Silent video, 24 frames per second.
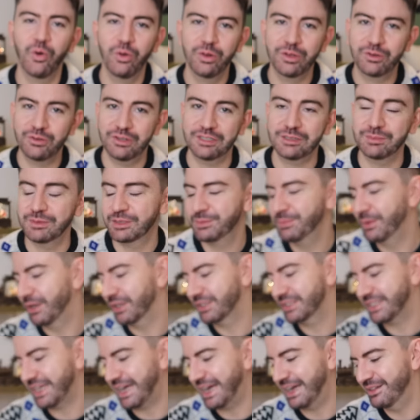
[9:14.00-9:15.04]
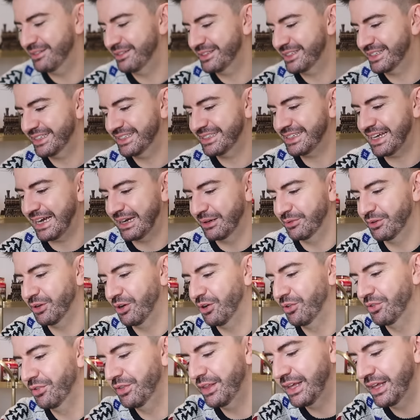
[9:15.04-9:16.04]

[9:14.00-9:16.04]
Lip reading: all the Christmas mugs out down on